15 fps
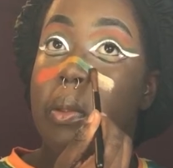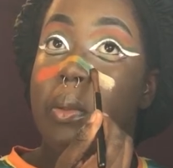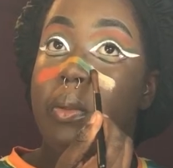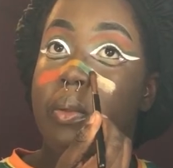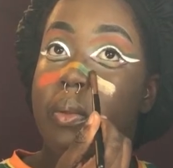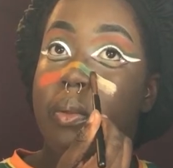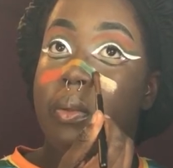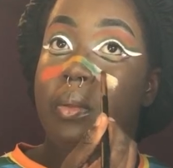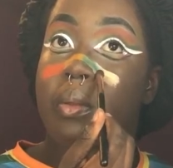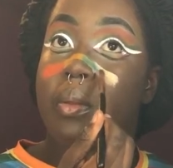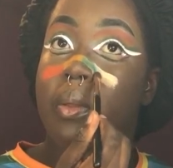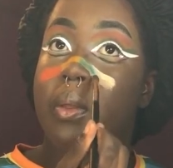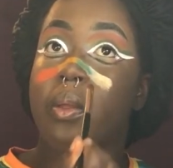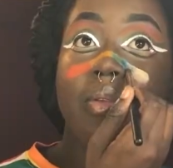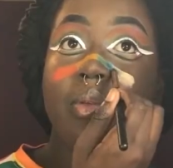I'm sure
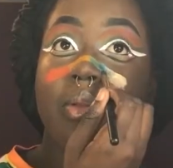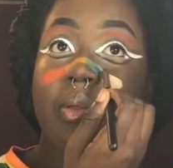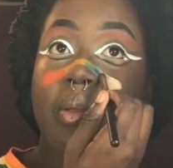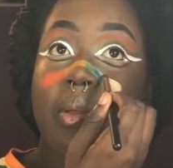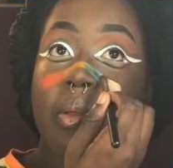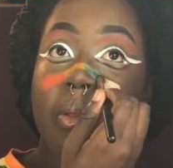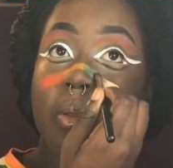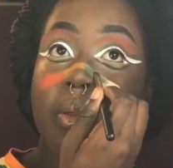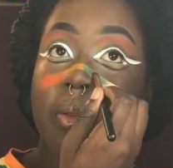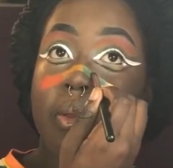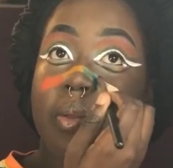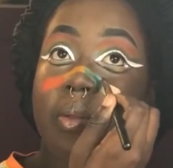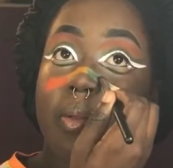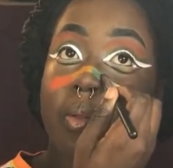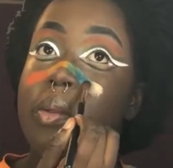we're
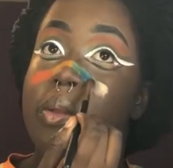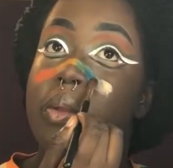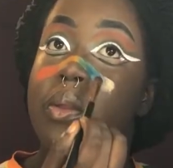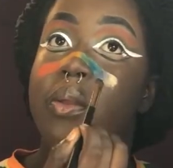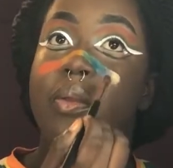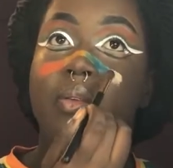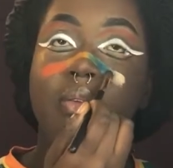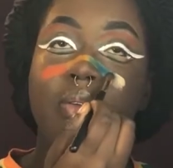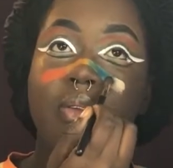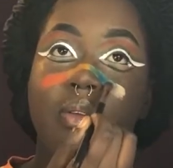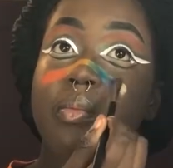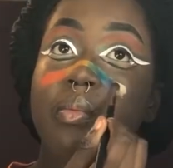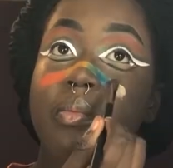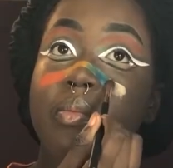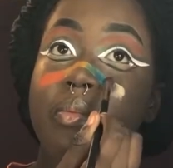taller,
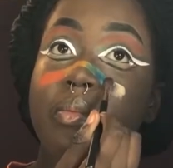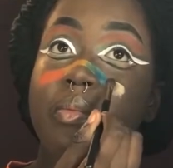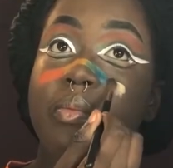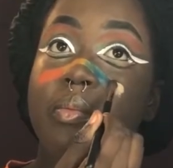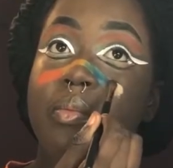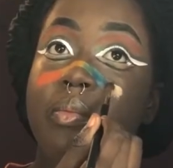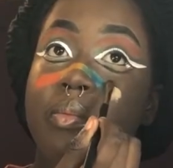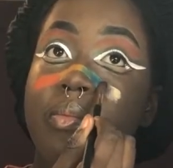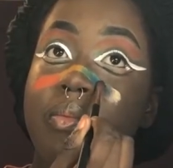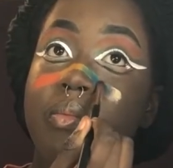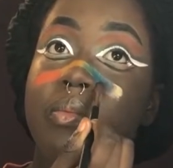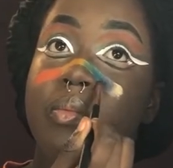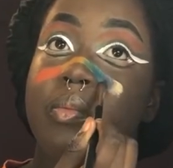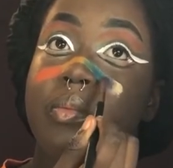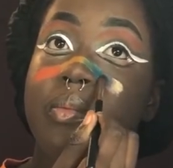another
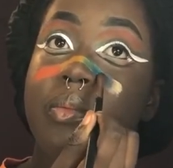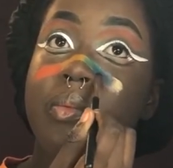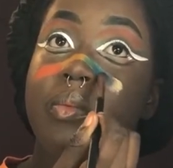dimension.